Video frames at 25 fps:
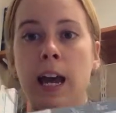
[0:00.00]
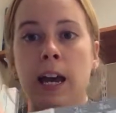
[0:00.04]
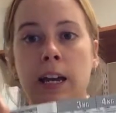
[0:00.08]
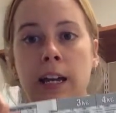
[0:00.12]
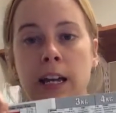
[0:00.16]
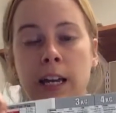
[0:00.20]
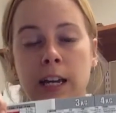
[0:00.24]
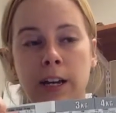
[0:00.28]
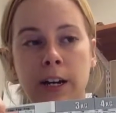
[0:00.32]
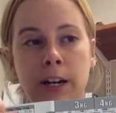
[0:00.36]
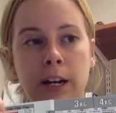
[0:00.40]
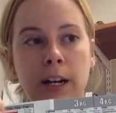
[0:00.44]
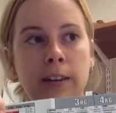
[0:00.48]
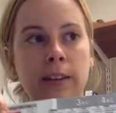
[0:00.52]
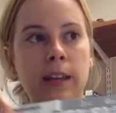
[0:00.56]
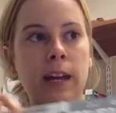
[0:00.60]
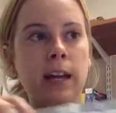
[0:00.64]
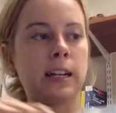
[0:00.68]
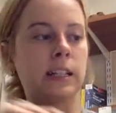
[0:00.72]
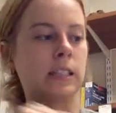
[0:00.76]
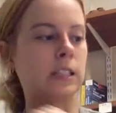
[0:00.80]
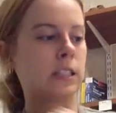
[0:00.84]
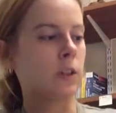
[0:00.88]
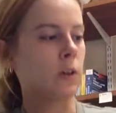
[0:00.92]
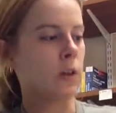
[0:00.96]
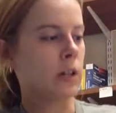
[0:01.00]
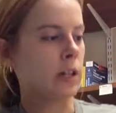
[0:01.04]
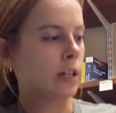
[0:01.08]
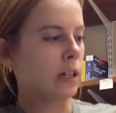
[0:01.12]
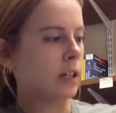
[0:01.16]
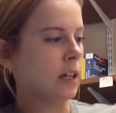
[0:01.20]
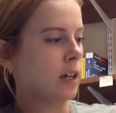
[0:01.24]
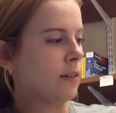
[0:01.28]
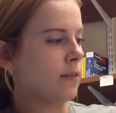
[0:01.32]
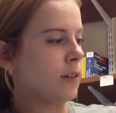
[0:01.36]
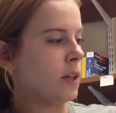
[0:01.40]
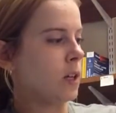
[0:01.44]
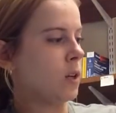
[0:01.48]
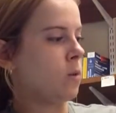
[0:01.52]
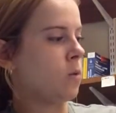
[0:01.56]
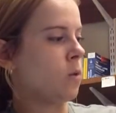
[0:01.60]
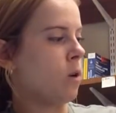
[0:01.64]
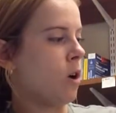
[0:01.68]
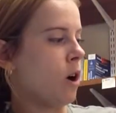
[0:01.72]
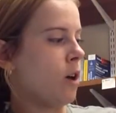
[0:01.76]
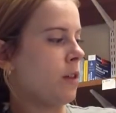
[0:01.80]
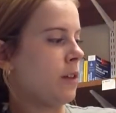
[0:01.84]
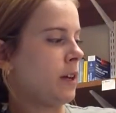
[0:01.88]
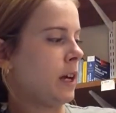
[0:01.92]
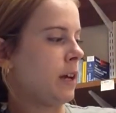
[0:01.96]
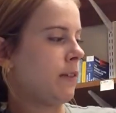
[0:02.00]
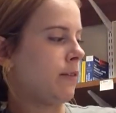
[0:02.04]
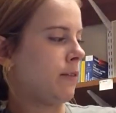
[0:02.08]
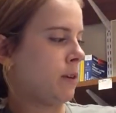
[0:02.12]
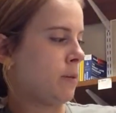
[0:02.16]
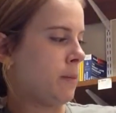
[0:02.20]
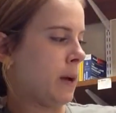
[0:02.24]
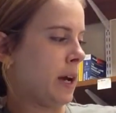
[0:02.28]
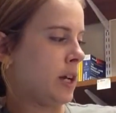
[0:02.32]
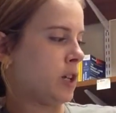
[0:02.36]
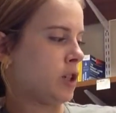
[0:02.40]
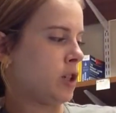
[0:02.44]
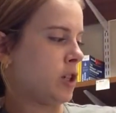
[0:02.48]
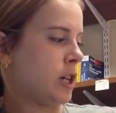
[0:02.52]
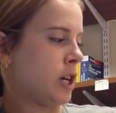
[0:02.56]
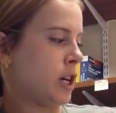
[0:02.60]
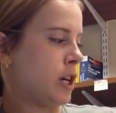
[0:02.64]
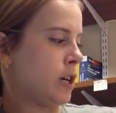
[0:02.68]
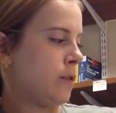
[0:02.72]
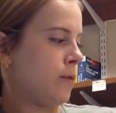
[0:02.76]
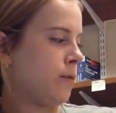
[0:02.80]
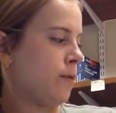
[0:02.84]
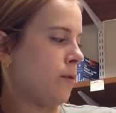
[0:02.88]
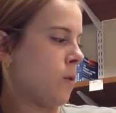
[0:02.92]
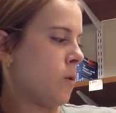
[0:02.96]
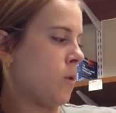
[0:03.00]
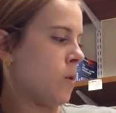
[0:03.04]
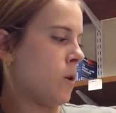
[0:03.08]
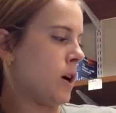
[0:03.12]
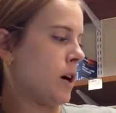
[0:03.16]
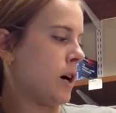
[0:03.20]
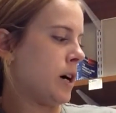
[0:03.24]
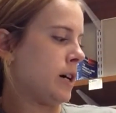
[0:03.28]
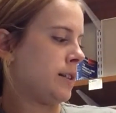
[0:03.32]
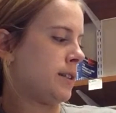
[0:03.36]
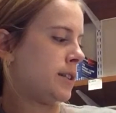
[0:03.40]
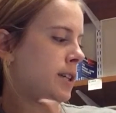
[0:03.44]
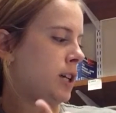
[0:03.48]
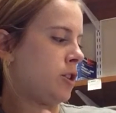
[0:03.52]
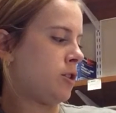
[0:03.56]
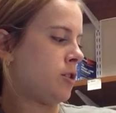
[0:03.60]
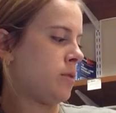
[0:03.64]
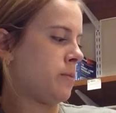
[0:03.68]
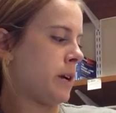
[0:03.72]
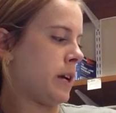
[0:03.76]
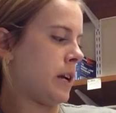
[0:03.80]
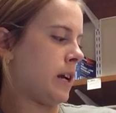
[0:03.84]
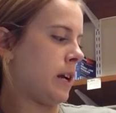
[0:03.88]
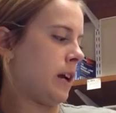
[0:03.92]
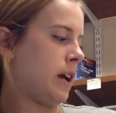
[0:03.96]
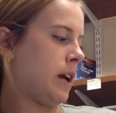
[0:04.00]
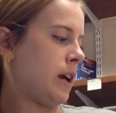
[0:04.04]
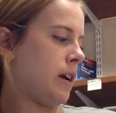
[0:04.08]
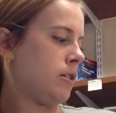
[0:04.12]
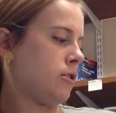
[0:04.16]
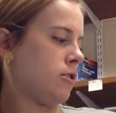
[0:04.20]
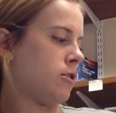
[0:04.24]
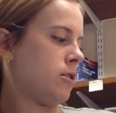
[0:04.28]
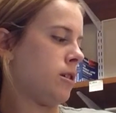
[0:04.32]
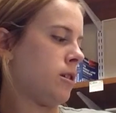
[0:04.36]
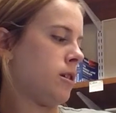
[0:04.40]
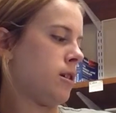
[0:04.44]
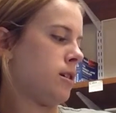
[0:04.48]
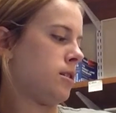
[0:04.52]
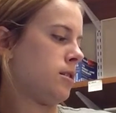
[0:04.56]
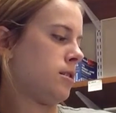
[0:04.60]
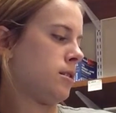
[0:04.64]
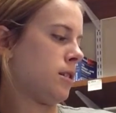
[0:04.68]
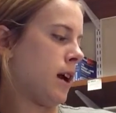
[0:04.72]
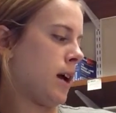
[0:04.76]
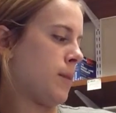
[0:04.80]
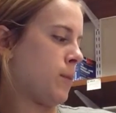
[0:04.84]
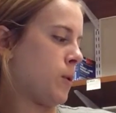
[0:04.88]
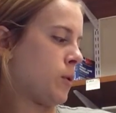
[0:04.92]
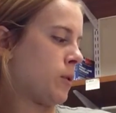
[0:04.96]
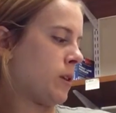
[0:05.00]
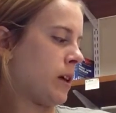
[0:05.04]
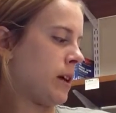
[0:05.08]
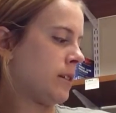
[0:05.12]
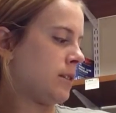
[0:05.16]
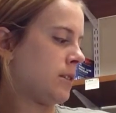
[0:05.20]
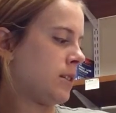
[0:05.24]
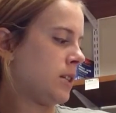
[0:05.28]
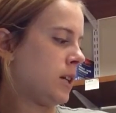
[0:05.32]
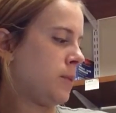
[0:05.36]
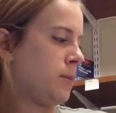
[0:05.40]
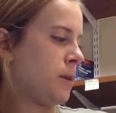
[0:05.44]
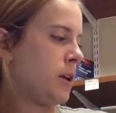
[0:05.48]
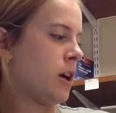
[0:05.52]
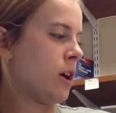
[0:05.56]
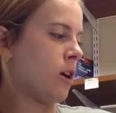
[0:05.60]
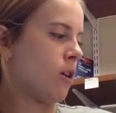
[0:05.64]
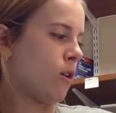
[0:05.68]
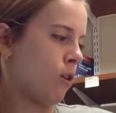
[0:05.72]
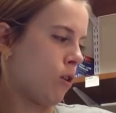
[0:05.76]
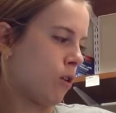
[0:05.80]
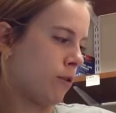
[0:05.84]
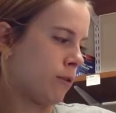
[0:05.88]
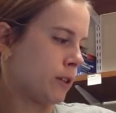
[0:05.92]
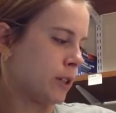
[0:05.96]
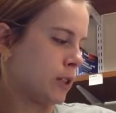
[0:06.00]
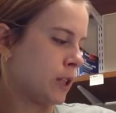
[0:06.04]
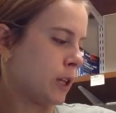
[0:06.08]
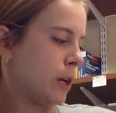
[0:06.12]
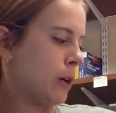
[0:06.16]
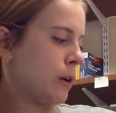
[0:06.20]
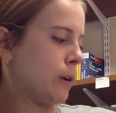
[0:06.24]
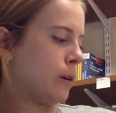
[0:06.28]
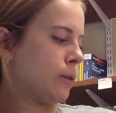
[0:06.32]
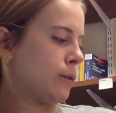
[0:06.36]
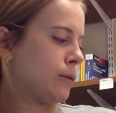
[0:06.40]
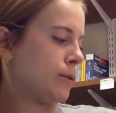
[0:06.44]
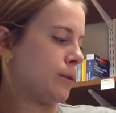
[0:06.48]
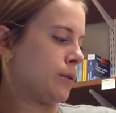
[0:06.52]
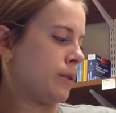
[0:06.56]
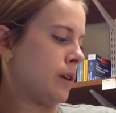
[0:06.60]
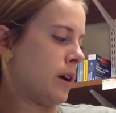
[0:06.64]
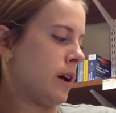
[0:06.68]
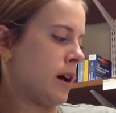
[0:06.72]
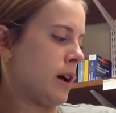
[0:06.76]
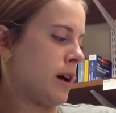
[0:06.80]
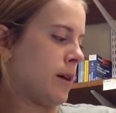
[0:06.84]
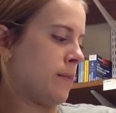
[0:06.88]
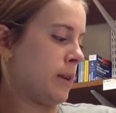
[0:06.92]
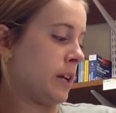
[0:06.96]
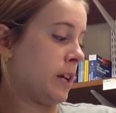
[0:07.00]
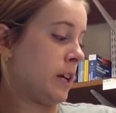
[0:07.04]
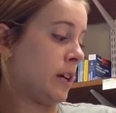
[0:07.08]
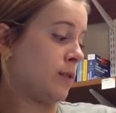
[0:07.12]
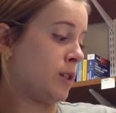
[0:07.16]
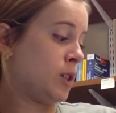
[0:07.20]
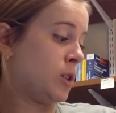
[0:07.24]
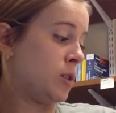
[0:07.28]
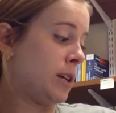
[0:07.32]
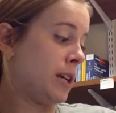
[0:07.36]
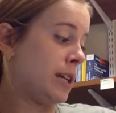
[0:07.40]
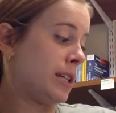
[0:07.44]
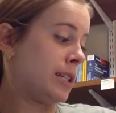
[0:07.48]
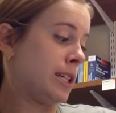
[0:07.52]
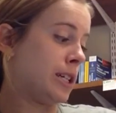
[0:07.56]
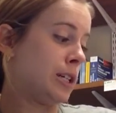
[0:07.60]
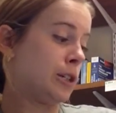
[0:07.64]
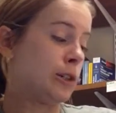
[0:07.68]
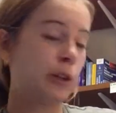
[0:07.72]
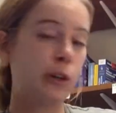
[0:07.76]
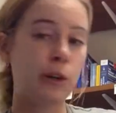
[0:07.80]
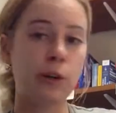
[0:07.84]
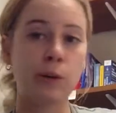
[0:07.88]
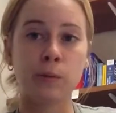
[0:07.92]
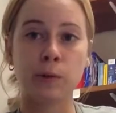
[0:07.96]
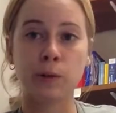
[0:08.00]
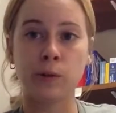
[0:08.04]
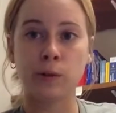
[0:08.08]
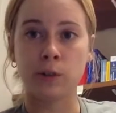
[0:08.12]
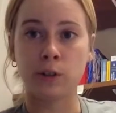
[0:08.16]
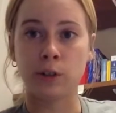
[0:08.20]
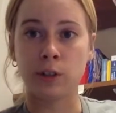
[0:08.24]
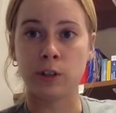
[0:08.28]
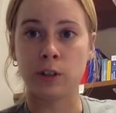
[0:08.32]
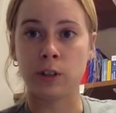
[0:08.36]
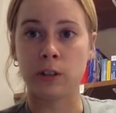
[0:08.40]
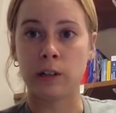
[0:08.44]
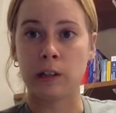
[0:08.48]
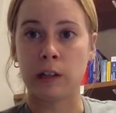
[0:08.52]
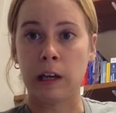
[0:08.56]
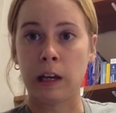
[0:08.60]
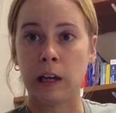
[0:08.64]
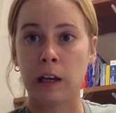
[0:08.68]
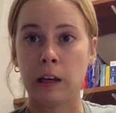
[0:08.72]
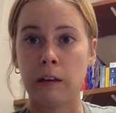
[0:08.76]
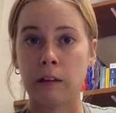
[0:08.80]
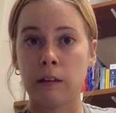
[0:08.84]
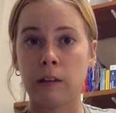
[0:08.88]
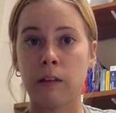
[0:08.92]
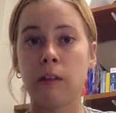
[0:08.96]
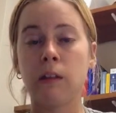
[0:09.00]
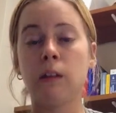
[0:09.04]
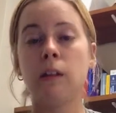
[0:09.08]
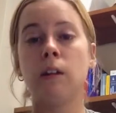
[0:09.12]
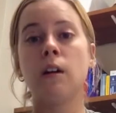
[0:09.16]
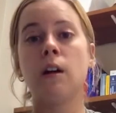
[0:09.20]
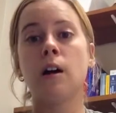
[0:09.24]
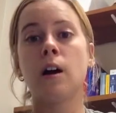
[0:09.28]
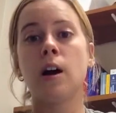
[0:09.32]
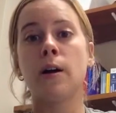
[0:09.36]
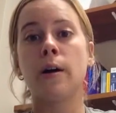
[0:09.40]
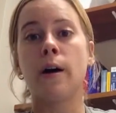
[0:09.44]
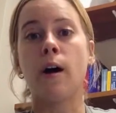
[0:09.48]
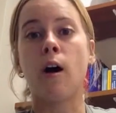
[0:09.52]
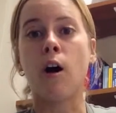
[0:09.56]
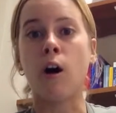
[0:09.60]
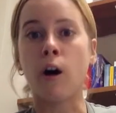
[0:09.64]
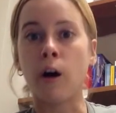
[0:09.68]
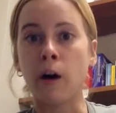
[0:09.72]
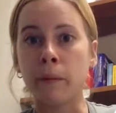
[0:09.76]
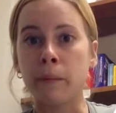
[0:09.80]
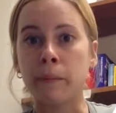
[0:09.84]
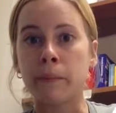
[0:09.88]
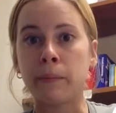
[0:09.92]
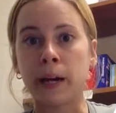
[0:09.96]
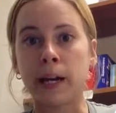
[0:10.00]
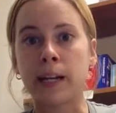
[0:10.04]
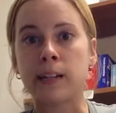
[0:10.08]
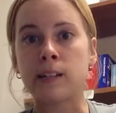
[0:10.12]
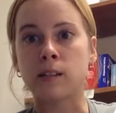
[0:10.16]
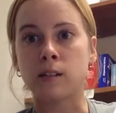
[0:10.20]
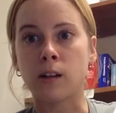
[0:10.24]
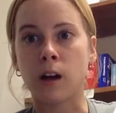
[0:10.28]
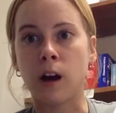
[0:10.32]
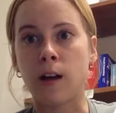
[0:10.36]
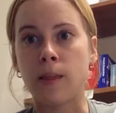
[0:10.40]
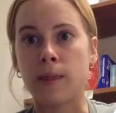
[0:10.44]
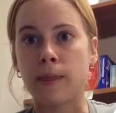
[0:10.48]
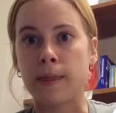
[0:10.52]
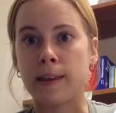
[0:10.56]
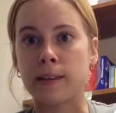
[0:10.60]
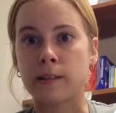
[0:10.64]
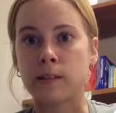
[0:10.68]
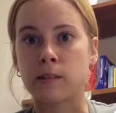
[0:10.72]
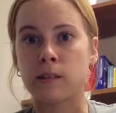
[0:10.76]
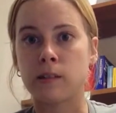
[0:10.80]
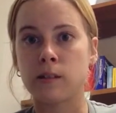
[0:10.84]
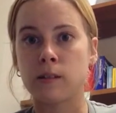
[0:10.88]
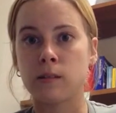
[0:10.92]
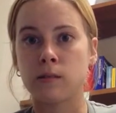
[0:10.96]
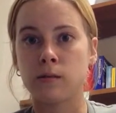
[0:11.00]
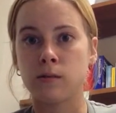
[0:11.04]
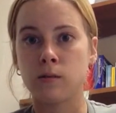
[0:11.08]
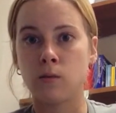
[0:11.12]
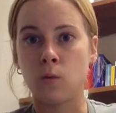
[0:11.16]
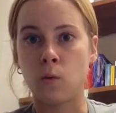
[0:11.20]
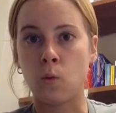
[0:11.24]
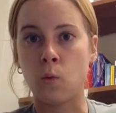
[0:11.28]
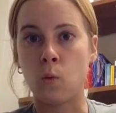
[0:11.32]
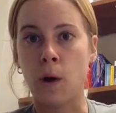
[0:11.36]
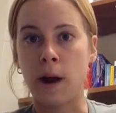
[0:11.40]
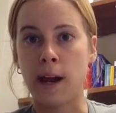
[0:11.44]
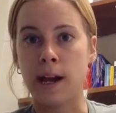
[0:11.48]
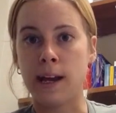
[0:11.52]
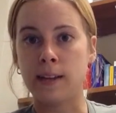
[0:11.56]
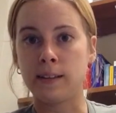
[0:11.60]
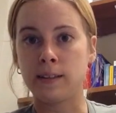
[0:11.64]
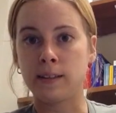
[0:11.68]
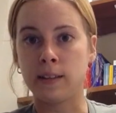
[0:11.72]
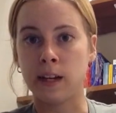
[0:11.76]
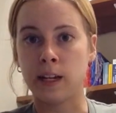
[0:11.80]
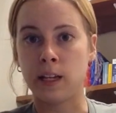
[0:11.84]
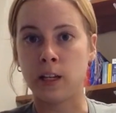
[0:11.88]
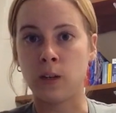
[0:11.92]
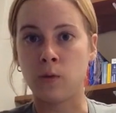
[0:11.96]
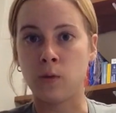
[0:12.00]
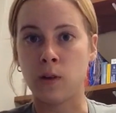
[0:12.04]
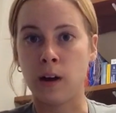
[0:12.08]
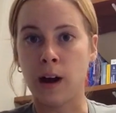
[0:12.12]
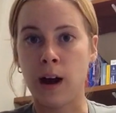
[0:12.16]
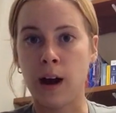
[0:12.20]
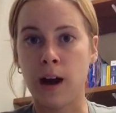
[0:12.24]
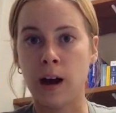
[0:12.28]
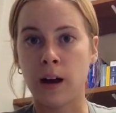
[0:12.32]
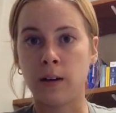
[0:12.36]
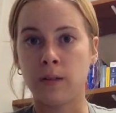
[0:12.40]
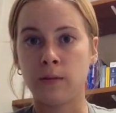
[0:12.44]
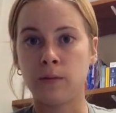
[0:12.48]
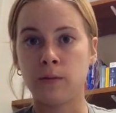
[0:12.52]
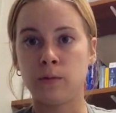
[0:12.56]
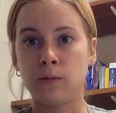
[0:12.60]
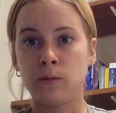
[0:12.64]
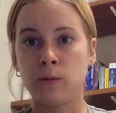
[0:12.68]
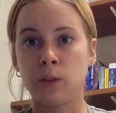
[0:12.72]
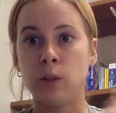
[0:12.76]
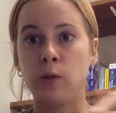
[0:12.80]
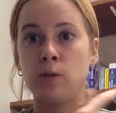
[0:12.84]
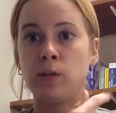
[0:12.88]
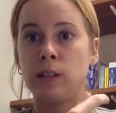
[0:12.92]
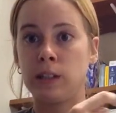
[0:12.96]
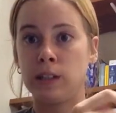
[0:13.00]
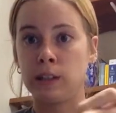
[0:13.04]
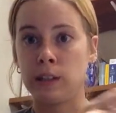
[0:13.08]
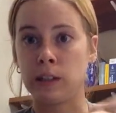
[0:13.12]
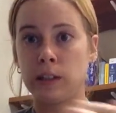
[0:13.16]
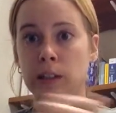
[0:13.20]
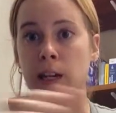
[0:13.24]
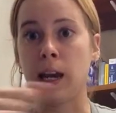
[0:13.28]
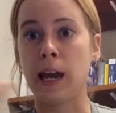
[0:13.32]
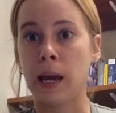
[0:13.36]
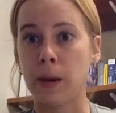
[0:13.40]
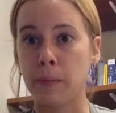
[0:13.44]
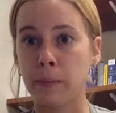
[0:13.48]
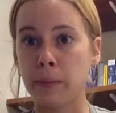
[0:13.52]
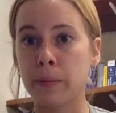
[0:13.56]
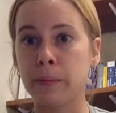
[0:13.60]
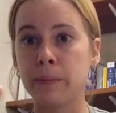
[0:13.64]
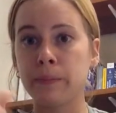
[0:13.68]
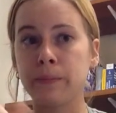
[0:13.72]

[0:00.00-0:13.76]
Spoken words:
Here, then, it's going to give you all the information for seizure medications, hypoglycemia, overdose. It gives you ET tube insertion length, all based on this weight that you got using the tape.